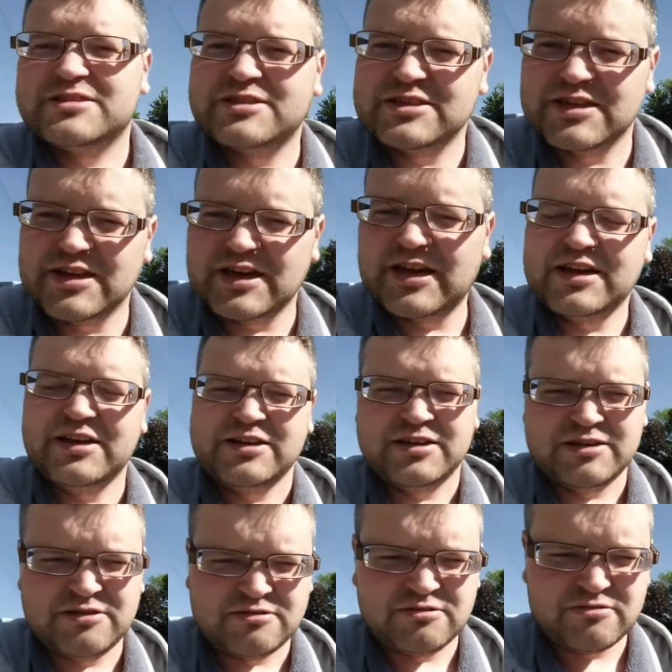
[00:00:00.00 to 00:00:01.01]
So yeah,
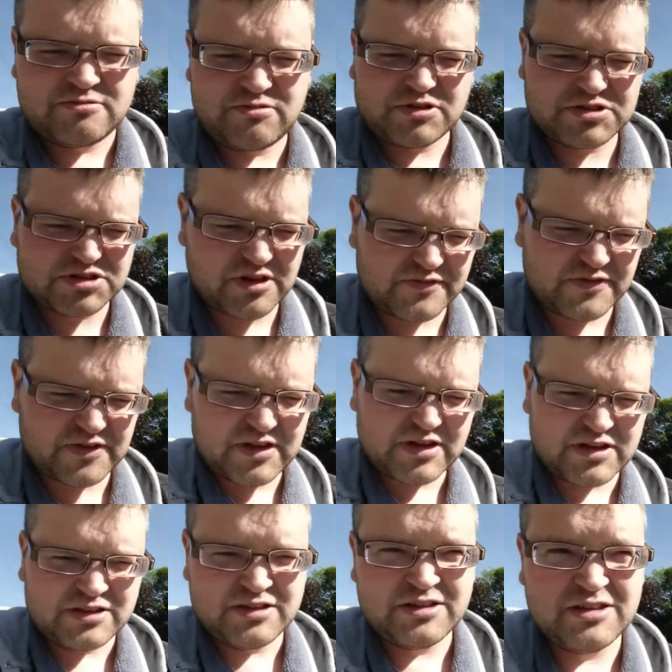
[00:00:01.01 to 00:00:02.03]
once I've
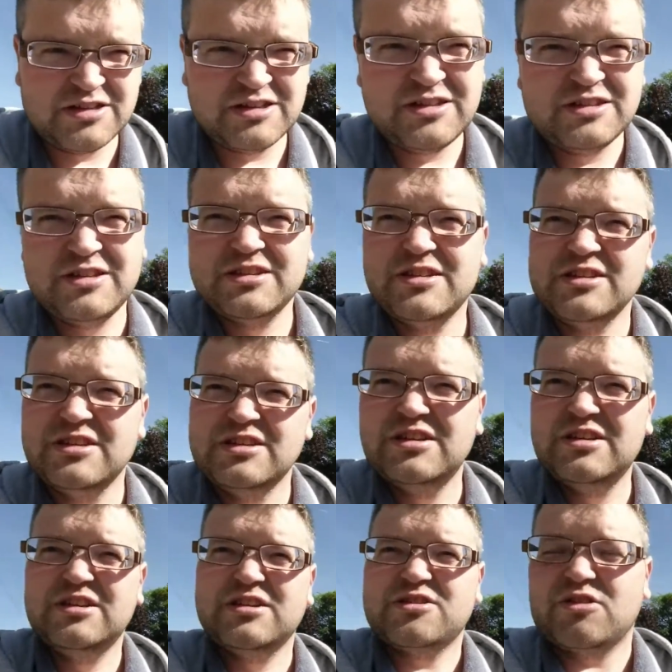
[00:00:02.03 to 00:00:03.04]

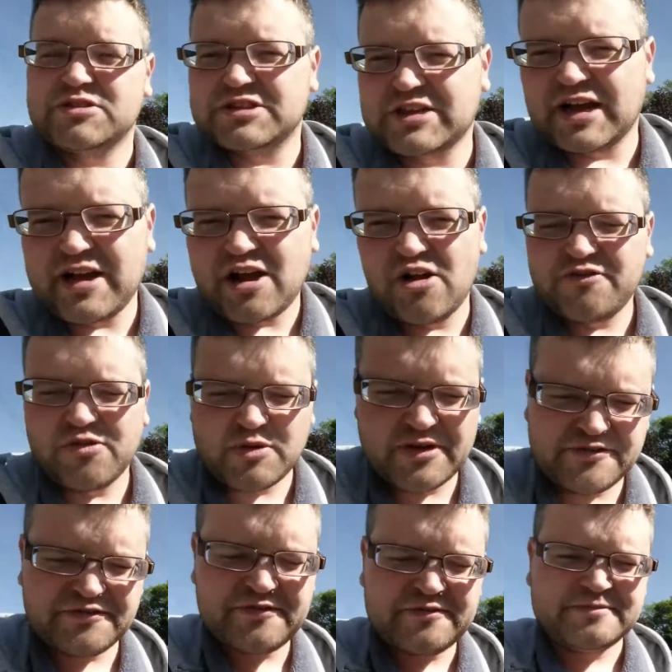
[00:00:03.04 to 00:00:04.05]
got today over
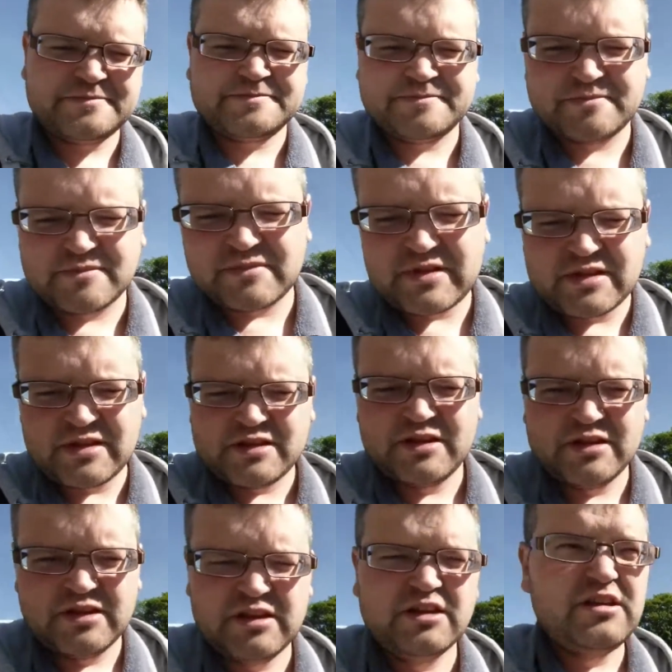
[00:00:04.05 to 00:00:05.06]
with,
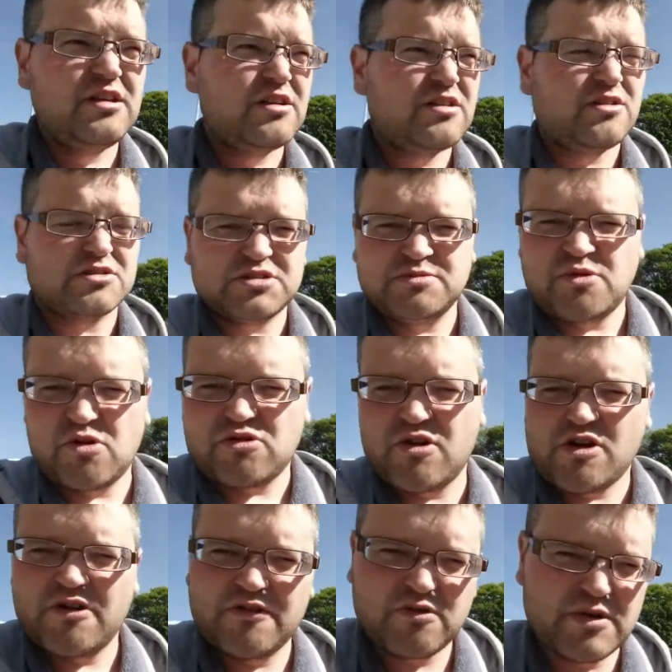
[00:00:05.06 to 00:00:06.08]
got
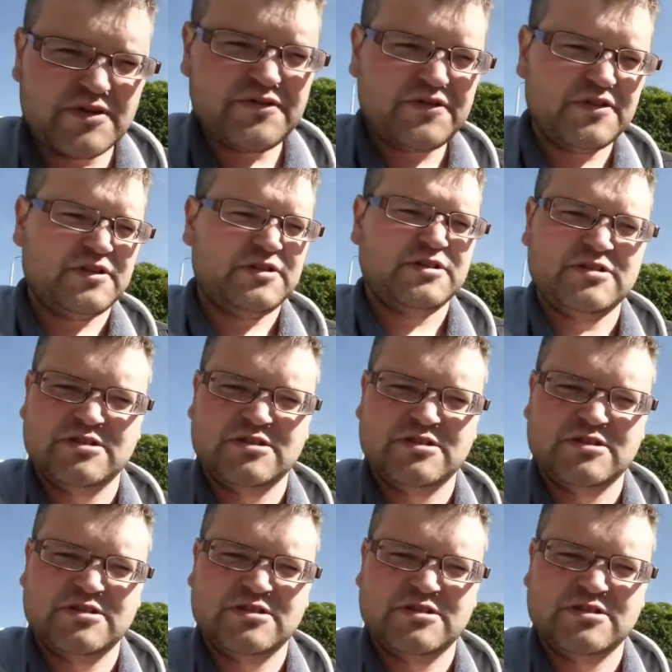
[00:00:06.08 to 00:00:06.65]
tomorrow over with,